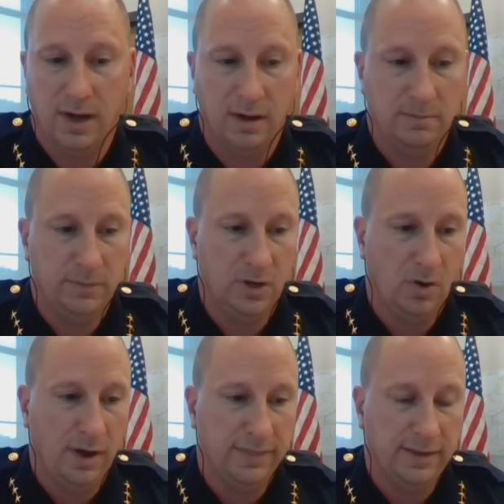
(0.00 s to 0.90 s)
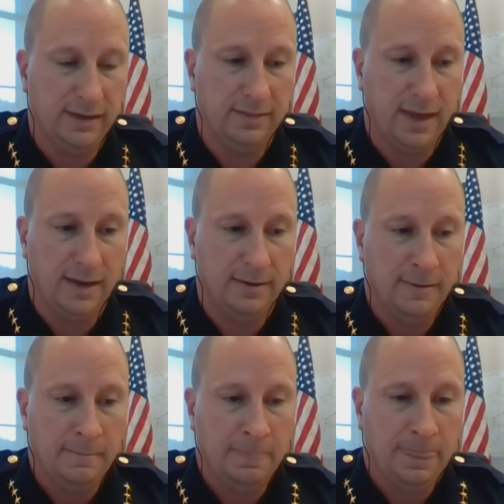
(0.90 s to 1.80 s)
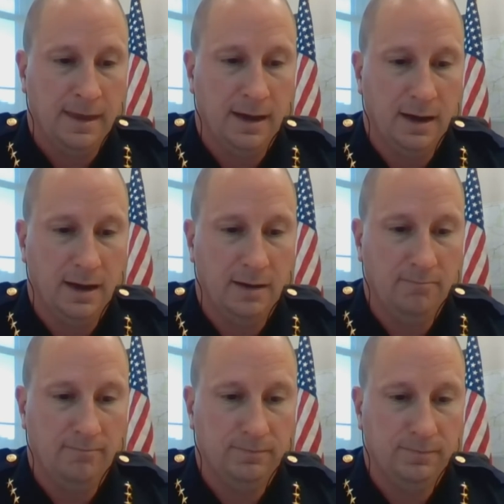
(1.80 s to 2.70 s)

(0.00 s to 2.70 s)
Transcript: Um, you know, I think that um,